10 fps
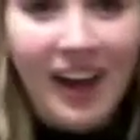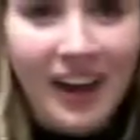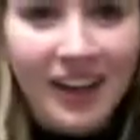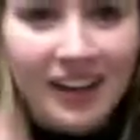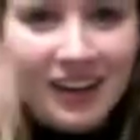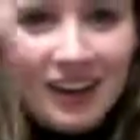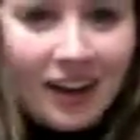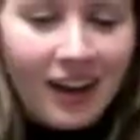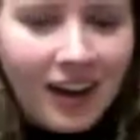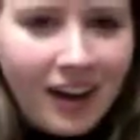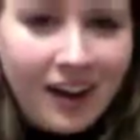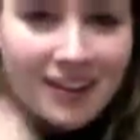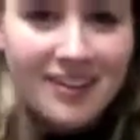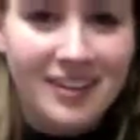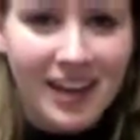Hi,
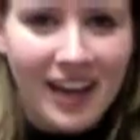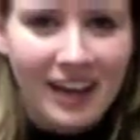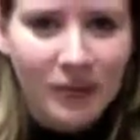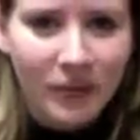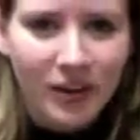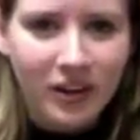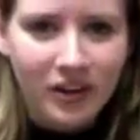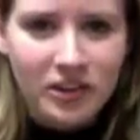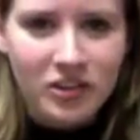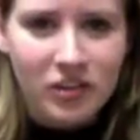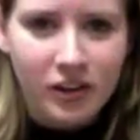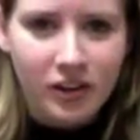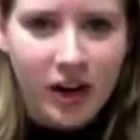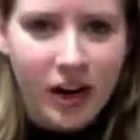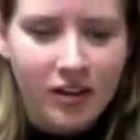today we're going to learn
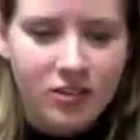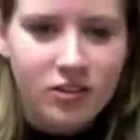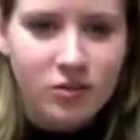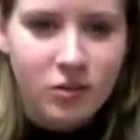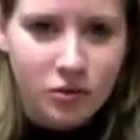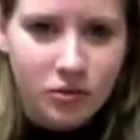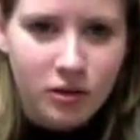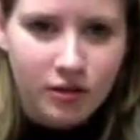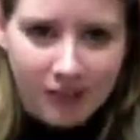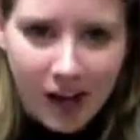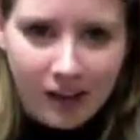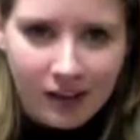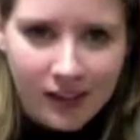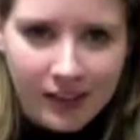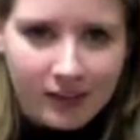how to tune a
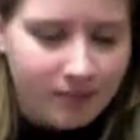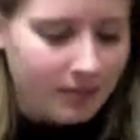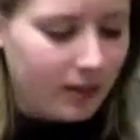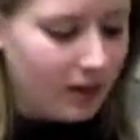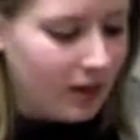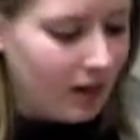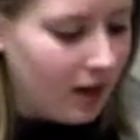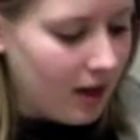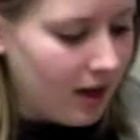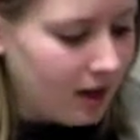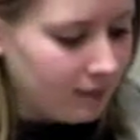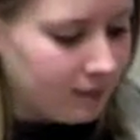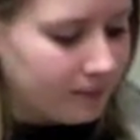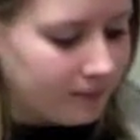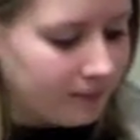violin.
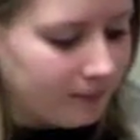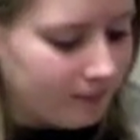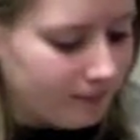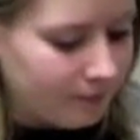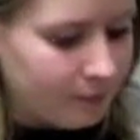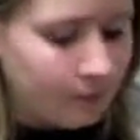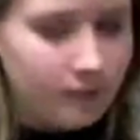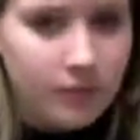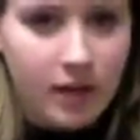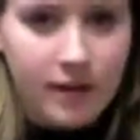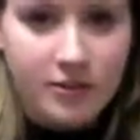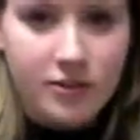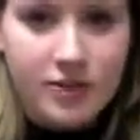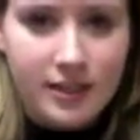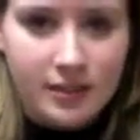As you
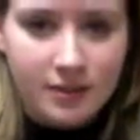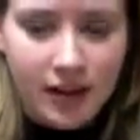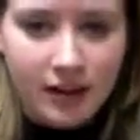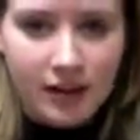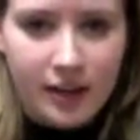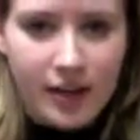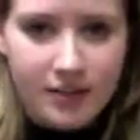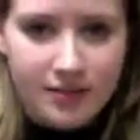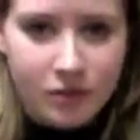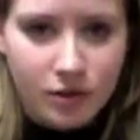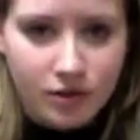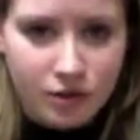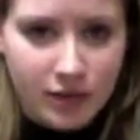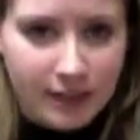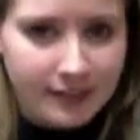see, the violin has 4
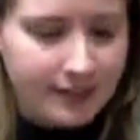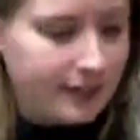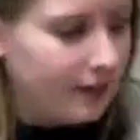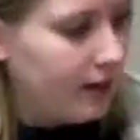strings.